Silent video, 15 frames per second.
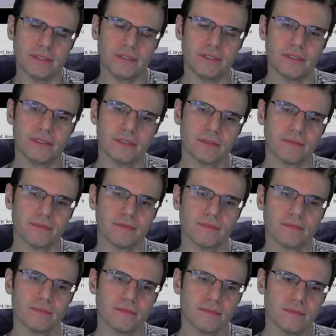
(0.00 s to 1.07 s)

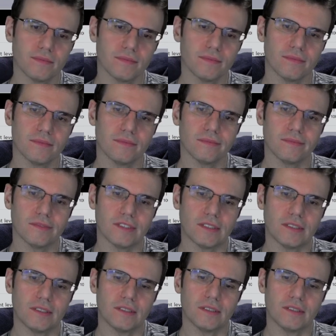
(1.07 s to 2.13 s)

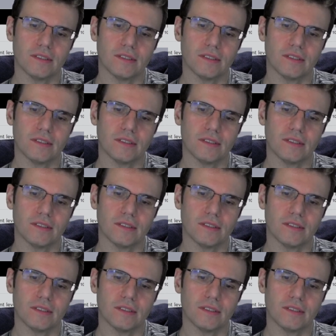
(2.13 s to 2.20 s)
Nothing is said.